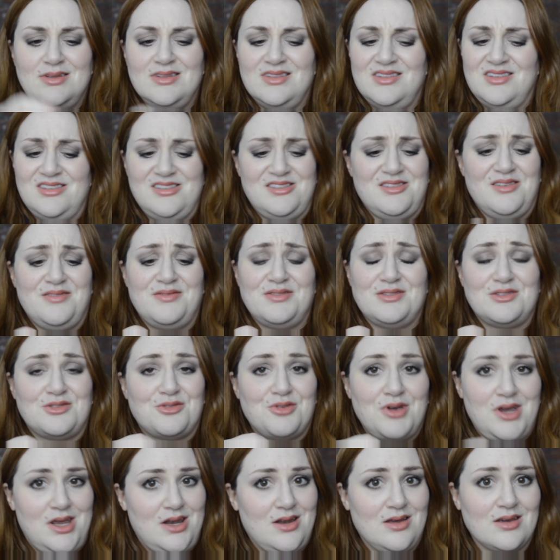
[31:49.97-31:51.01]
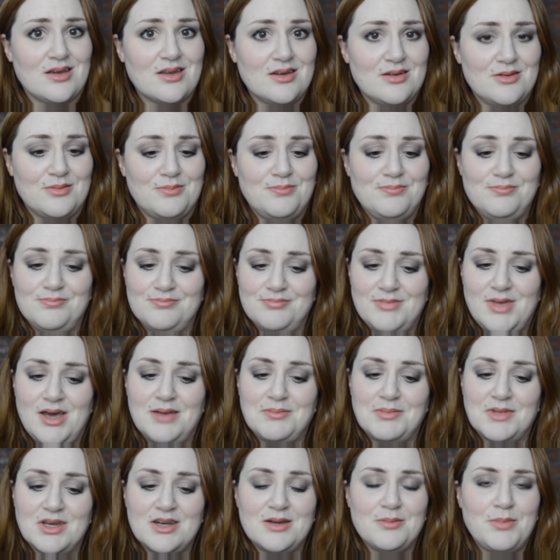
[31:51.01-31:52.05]
This stuff is great. I'm
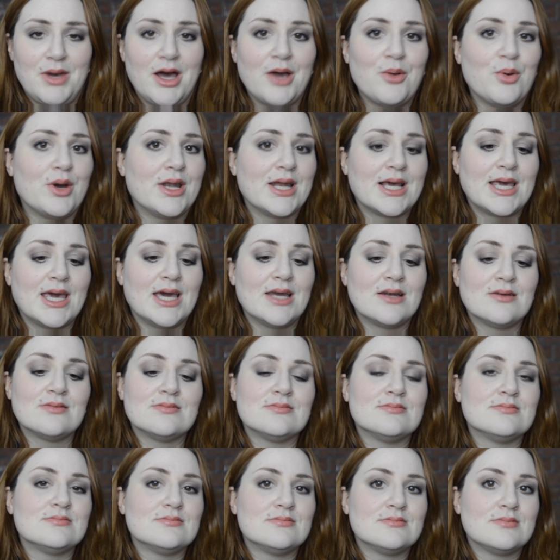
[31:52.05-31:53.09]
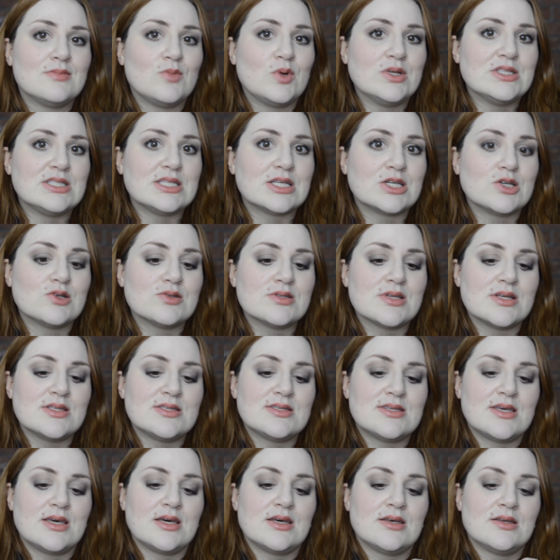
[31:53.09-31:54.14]
gonna buy one again once it goes on
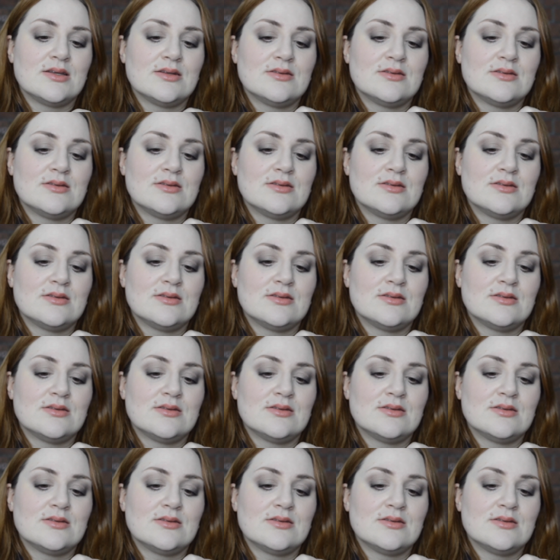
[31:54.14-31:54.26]
sale.